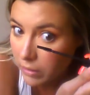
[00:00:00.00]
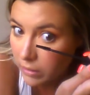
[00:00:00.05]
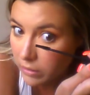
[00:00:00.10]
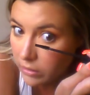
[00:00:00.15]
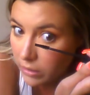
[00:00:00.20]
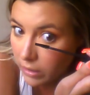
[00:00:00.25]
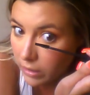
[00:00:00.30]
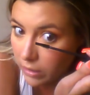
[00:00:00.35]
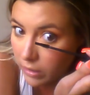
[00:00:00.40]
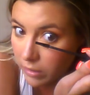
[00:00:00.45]

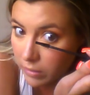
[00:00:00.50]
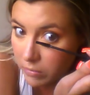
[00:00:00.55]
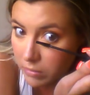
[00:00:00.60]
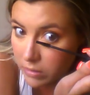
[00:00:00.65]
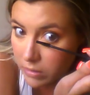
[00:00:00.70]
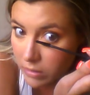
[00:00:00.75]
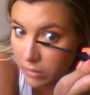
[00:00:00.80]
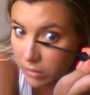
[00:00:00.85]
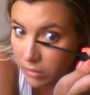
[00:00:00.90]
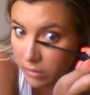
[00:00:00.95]

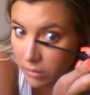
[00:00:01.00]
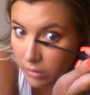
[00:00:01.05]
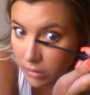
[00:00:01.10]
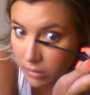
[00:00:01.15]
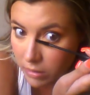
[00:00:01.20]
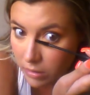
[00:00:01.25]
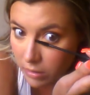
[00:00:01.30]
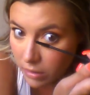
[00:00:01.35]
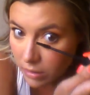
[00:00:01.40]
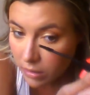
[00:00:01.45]
Jacobs.
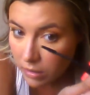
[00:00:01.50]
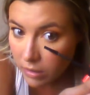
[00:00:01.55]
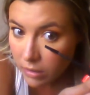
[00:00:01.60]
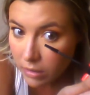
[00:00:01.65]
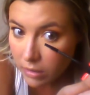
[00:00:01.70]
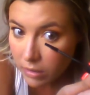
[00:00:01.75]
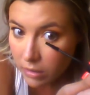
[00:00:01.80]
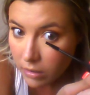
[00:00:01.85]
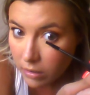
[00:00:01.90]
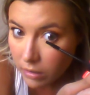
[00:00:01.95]

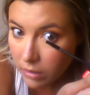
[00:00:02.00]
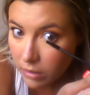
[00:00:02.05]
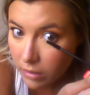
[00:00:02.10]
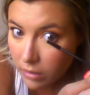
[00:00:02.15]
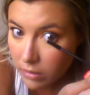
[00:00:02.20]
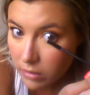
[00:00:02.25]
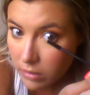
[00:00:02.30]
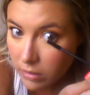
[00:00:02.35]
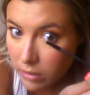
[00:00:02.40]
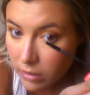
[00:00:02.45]
I was
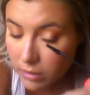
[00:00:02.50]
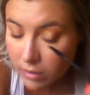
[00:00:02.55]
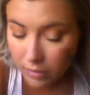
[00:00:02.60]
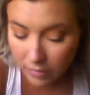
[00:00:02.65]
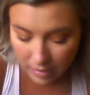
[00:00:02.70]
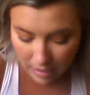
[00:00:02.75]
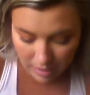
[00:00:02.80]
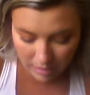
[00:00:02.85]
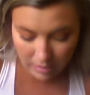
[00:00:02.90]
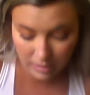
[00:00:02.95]
like,
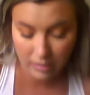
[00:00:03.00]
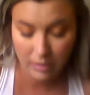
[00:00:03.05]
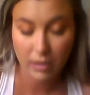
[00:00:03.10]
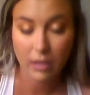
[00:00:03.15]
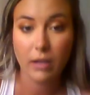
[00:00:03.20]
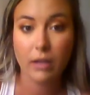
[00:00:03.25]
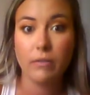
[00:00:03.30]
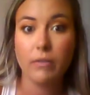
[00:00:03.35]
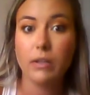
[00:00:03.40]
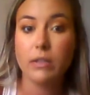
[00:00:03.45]
can't get the hang
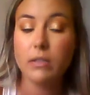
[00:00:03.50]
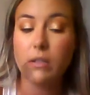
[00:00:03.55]
of this.